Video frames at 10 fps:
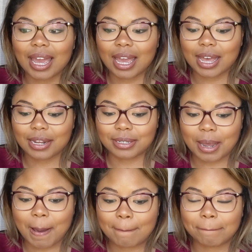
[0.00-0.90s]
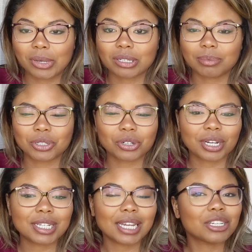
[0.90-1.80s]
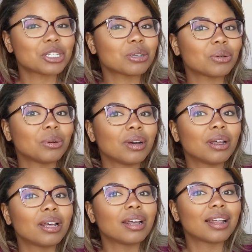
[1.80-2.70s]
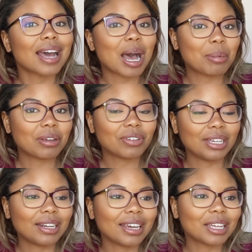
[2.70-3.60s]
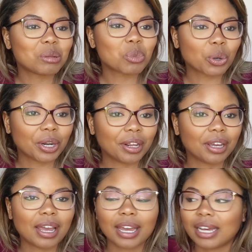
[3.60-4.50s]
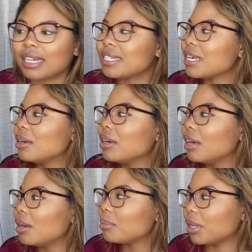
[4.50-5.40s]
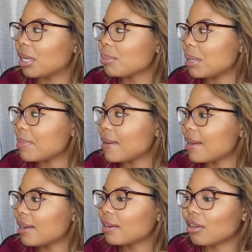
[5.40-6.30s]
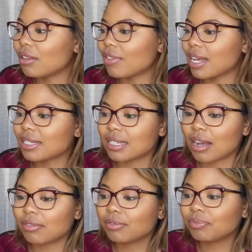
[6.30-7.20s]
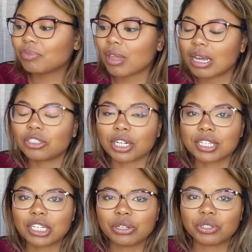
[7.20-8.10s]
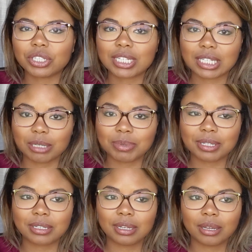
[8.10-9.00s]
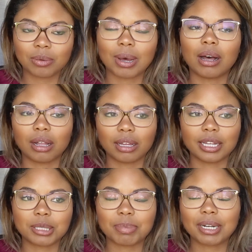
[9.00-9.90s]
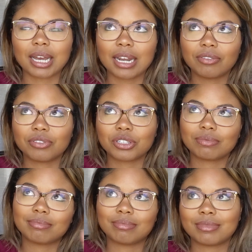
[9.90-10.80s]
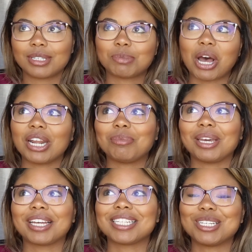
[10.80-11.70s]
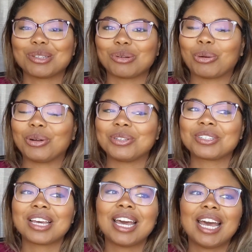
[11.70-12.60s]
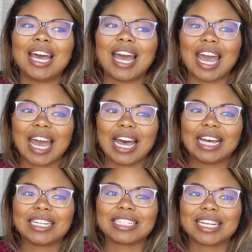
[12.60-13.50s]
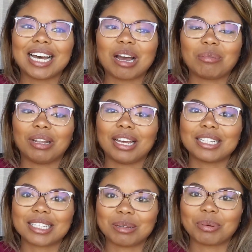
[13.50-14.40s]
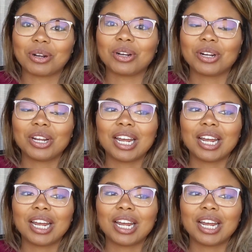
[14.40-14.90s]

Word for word: and um, so I'm just trying to get into the habit of eating in the morning and making my bed and all of that stuff. Justin usually sleeps, well, it's been kind of spotty because he snores and I'm a light sleeper,